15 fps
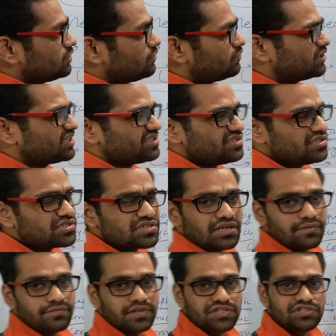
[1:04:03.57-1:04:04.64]
What is this
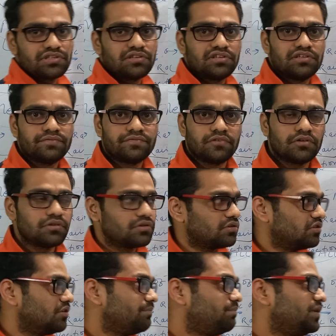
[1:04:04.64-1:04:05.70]
convectional rainfall?
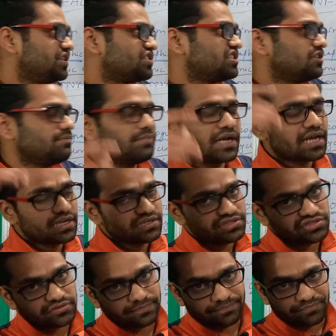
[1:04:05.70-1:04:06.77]
The basic
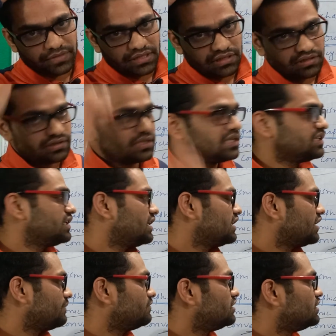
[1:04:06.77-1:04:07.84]
mechanism that I
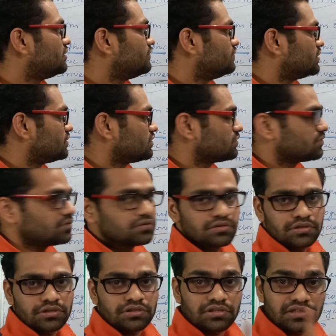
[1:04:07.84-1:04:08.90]
have dealt with,
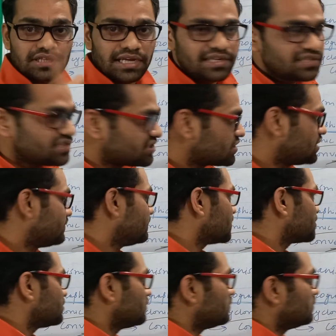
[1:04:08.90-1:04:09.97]
that is convectional